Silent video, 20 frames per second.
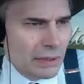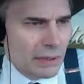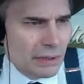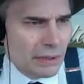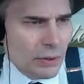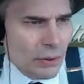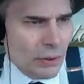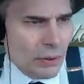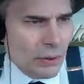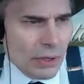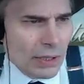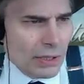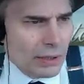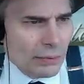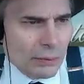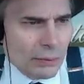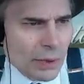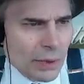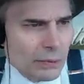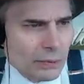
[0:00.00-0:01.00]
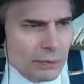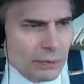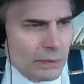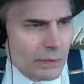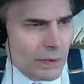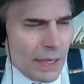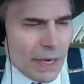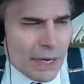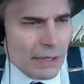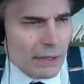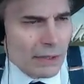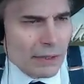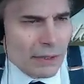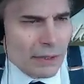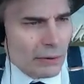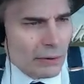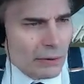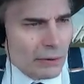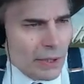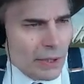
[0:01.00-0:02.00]
Nora, I don't
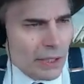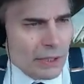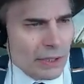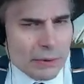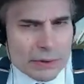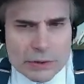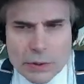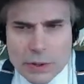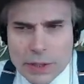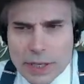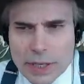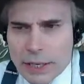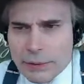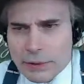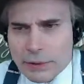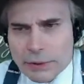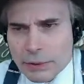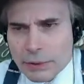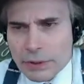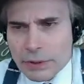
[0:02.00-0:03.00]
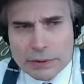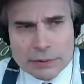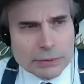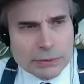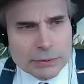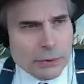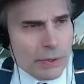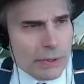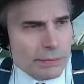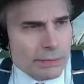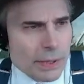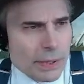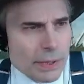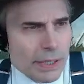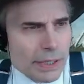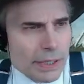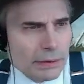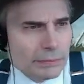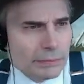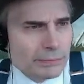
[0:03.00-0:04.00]
know. I don't know what's going on with Nora's
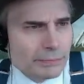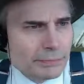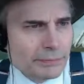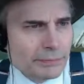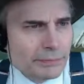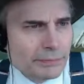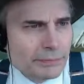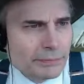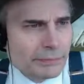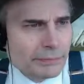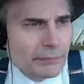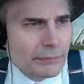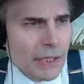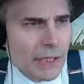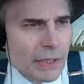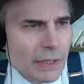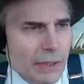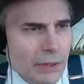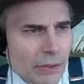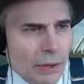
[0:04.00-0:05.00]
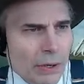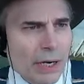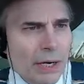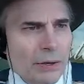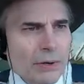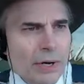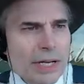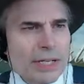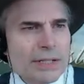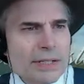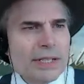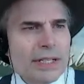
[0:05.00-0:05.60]
brain. Nora runs